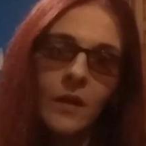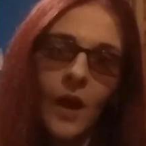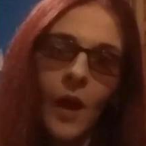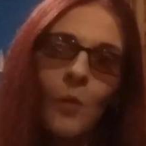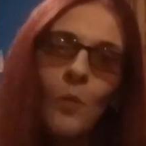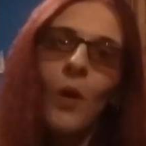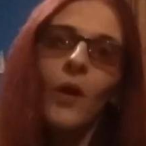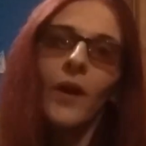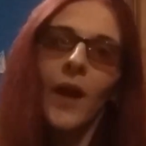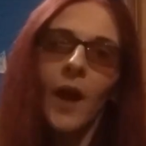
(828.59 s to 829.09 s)

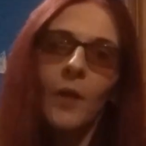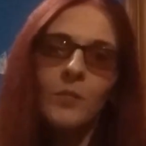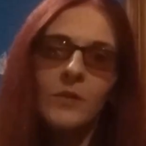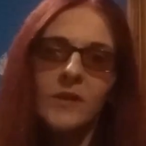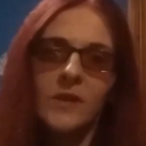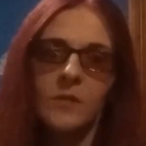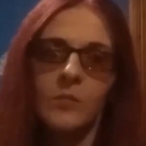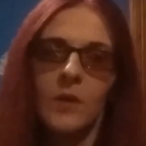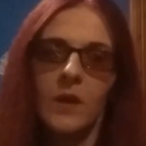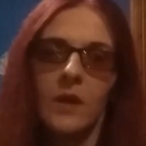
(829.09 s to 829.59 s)
And what
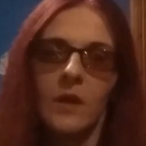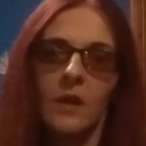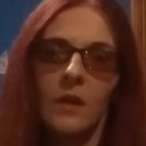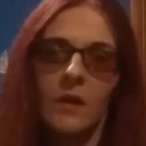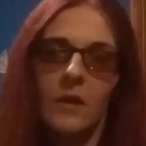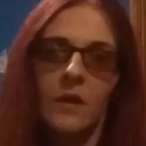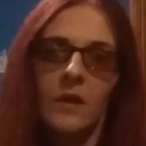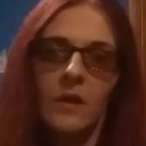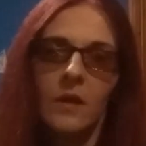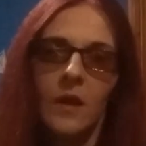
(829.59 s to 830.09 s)
happened to me?
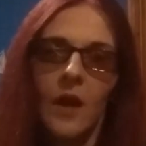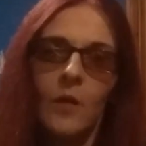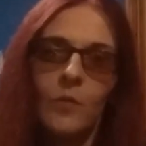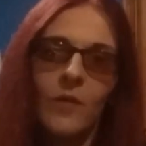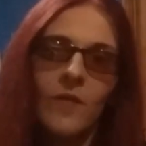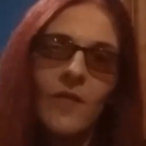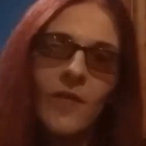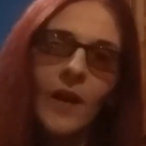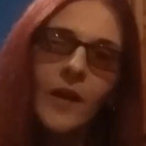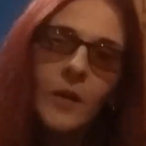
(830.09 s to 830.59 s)
I
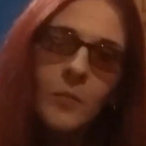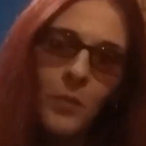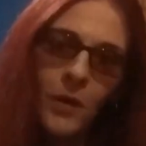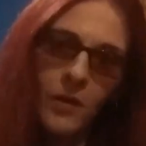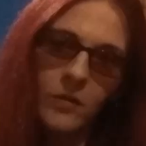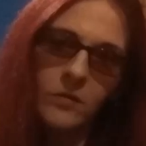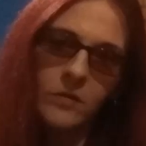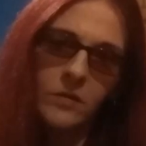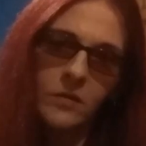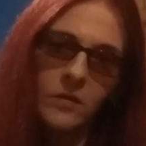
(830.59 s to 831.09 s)
was set
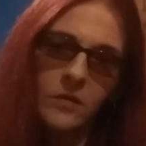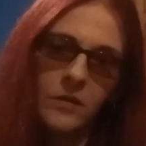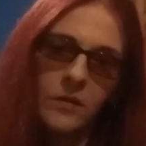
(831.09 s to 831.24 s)
upon.